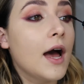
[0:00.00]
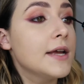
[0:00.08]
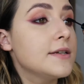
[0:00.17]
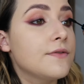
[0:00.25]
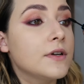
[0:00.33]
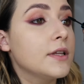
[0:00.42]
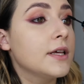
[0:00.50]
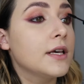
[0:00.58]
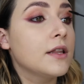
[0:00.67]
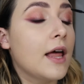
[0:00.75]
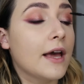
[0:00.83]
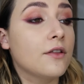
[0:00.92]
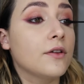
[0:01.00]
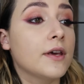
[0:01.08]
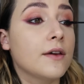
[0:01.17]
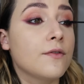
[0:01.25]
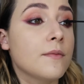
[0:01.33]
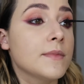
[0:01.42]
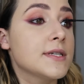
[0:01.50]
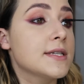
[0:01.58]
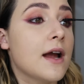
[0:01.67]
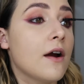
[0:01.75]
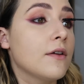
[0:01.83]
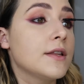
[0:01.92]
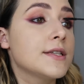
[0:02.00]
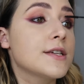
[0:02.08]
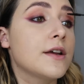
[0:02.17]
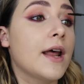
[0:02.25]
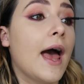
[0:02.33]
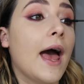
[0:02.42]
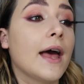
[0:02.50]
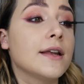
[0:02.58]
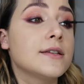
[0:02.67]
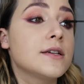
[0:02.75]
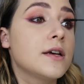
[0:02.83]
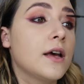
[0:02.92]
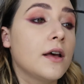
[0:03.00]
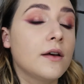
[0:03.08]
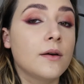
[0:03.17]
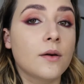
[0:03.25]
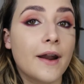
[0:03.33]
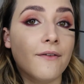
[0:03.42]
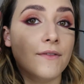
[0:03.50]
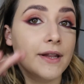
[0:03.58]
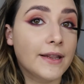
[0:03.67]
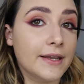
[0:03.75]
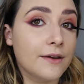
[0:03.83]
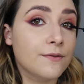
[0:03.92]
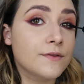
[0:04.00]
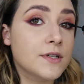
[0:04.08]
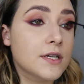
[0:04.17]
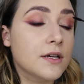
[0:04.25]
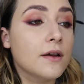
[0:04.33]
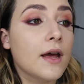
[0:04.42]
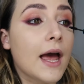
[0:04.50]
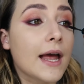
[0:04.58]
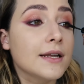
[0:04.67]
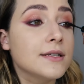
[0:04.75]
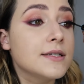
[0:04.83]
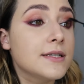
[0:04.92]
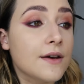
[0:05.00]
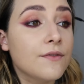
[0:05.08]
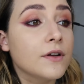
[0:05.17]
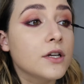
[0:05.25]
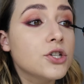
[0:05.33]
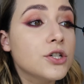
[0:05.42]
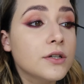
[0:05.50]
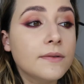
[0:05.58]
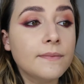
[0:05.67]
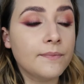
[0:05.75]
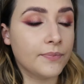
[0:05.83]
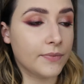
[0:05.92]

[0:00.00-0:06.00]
I definitely like looking for a mascara that's gonna add kind of lift and definition.